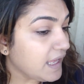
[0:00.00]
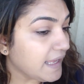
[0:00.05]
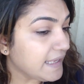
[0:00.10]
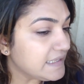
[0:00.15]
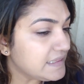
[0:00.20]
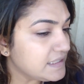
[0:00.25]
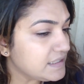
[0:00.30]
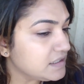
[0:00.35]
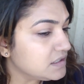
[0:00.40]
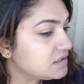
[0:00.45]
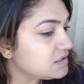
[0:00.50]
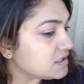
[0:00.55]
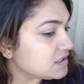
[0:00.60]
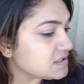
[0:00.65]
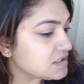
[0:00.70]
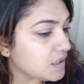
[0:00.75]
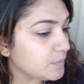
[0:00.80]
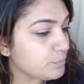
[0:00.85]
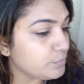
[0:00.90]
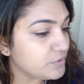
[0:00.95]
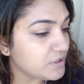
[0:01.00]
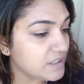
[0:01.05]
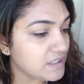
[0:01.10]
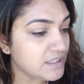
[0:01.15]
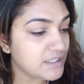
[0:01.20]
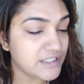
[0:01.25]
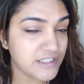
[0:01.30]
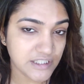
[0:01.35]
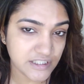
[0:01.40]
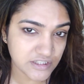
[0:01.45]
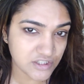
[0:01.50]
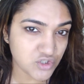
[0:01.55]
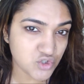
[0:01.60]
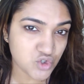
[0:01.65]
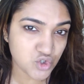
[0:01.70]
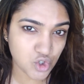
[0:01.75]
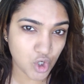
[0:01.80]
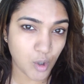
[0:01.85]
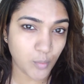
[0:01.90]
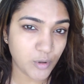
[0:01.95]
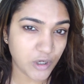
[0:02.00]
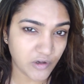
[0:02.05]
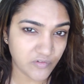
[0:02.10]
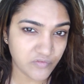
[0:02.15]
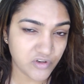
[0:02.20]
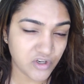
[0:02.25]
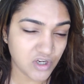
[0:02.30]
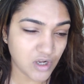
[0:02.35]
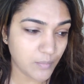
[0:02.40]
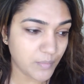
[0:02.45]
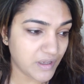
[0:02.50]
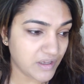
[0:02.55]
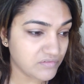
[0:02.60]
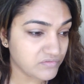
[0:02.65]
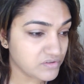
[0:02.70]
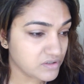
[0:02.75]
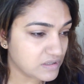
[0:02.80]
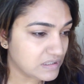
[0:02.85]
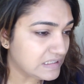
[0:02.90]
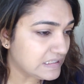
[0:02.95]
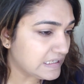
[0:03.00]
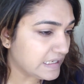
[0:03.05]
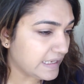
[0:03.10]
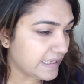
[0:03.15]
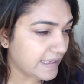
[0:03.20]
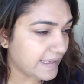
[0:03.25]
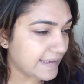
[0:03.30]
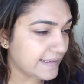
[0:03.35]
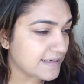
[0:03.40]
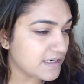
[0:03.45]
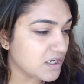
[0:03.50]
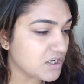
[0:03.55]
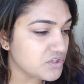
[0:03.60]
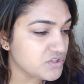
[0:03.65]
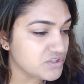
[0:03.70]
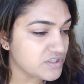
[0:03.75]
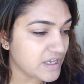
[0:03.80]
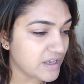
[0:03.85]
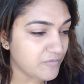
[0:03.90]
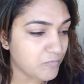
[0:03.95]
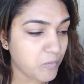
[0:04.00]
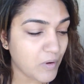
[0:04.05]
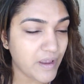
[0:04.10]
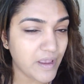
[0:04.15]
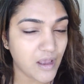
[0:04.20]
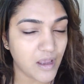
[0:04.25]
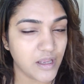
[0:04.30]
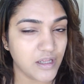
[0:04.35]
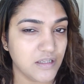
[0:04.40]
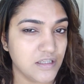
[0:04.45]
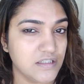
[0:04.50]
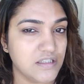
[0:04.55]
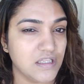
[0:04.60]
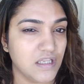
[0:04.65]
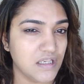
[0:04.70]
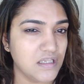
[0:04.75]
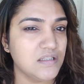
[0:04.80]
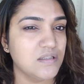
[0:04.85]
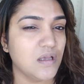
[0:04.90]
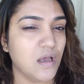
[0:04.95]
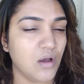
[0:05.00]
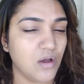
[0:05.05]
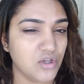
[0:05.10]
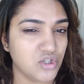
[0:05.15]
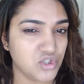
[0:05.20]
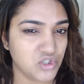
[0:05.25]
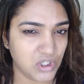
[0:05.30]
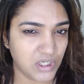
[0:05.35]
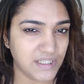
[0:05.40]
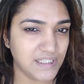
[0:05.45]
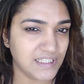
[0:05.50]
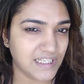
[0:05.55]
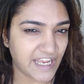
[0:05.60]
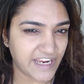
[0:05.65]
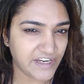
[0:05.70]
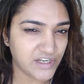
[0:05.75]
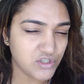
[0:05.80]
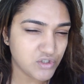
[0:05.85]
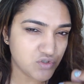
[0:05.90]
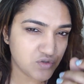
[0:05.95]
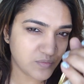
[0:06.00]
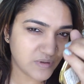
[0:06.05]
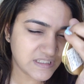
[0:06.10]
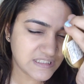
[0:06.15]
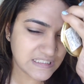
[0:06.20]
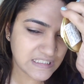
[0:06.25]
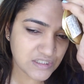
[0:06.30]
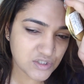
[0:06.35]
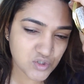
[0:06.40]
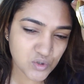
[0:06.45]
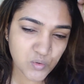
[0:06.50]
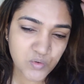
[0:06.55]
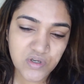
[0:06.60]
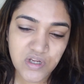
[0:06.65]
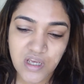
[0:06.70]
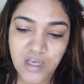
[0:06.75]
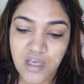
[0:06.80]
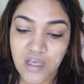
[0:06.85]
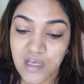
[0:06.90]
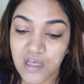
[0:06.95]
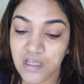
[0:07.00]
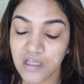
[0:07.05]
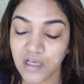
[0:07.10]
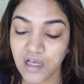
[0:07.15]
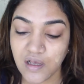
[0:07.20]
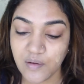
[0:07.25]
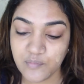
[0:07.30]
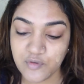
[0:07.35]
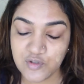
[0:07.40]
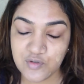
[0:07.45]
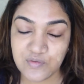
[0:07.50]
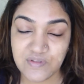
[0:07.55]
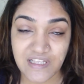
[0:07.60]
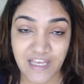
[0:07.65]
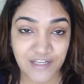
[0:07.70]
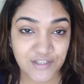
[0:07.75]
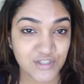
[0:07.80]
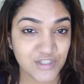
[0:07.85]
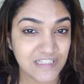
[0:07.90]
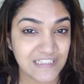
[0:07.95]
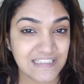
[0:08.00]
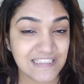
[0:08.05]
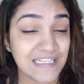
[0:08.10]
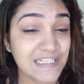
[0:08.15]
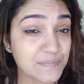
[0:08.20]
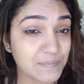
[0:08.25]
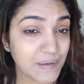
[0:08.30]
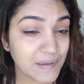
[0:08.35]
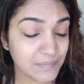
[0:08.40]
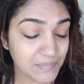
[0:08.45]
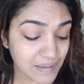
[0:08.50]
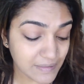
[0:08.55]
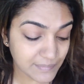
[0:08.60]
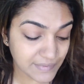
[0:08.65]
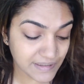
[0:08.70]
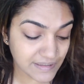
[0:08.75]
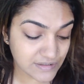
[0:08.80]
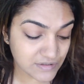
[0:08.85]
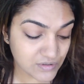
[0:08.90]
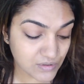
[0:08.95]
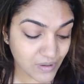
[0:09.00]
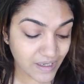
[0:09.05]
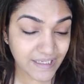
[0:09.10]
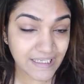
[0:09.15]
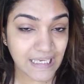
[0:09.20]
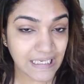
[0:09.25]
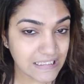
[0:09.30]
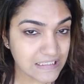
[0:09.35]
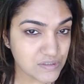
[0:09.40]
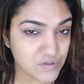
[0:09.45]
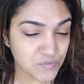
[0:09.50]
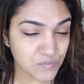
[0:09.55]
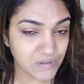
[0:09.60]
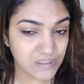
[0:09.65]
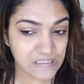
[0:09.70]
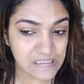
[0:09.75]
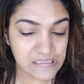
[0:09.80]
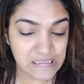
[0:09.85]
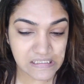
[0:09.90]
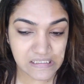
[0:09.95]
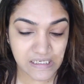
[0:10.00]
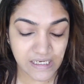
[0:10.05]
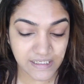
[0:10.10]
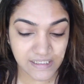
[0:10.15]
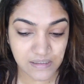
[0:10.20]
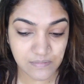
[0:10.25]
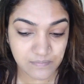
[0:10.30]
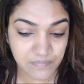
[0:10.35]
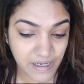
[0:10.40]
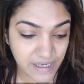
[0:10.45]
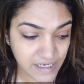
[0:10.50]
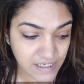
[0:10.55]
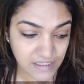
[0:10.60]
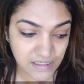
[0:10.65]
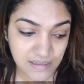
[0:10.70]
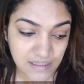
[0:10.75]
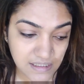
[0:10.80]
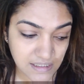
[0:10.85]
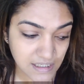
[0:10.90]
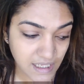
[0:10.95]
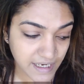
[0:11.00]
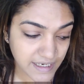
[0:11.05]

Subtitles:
I think it does a pretty decent job covering up everything, and FYI, this is a shade lighter to my skin tone. This was actually sent by Maybelline, so I can't do anything. I didn't buy anything